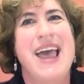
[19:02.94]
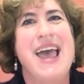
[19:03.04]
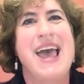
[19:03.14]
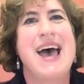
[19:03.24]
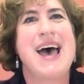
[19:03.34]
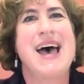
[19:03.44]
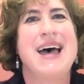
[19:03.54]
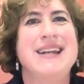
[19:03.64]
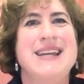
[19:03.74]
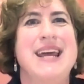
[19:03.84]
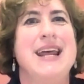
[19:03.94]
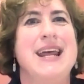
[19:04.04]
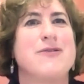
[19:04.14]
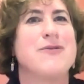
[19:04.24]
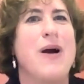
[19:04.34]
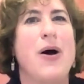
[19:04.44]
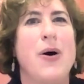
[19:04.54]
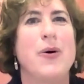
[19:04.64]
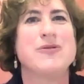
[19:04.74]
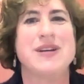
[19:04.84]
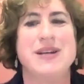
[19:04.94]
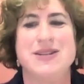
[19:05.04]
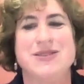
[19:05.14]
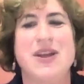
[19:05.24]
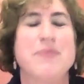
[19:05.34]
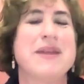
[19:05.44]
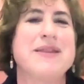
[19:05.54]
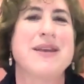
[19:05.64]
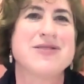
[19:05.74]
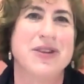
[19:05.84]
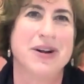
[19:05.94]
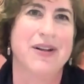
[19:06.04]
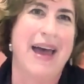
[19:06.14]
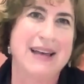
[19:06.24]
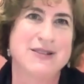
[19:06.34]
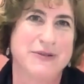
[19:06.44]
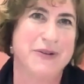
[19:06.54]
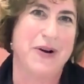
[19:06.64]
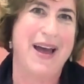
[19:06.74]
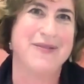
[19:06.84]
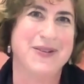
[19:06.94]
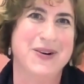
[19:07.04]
and it grows into something that's going to last forever.